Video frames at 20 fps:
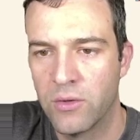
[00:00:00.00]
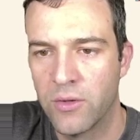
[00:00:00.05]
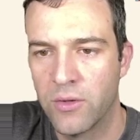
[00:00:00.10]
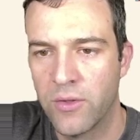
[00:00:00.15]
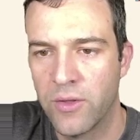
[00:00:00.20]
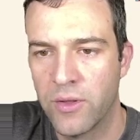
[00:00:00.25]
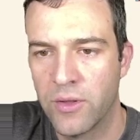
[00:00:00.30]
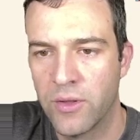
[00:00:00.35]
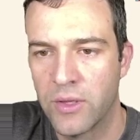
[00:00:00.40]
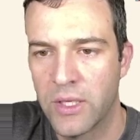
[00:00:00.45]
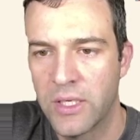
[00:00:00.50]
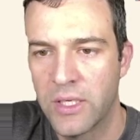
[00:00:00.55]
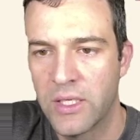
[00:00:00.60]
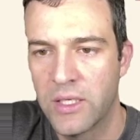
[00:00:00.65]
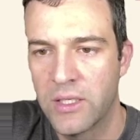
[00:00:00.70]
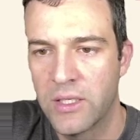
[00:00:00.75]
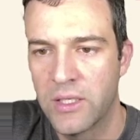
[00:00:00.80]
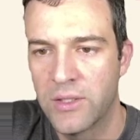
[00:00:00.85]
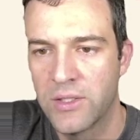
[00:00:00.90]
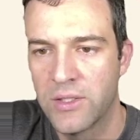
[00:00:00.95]
the
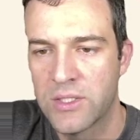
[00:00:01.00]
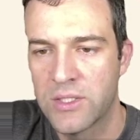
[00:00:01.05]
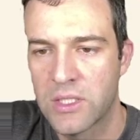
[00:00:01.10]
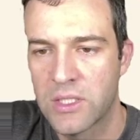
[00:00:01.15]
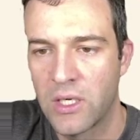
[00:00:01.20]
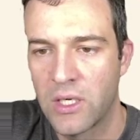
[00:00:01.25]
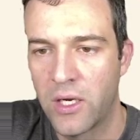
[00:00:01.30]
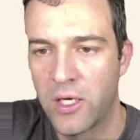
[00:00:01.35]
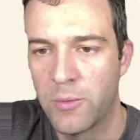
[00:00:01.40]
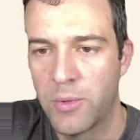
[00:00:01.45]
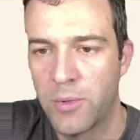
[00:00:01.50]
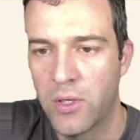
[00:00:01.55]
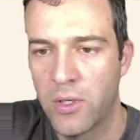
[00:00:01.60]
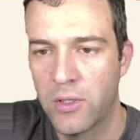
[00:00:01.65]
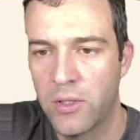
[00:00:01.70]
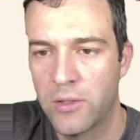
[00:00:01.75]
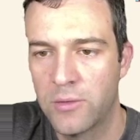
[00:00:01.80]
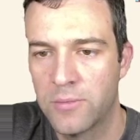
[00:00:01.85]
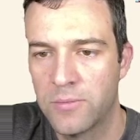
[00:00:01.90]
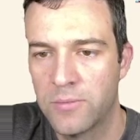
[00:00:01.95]
land and the sky
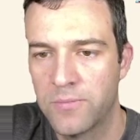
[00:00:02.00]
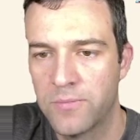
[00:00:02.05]
apart.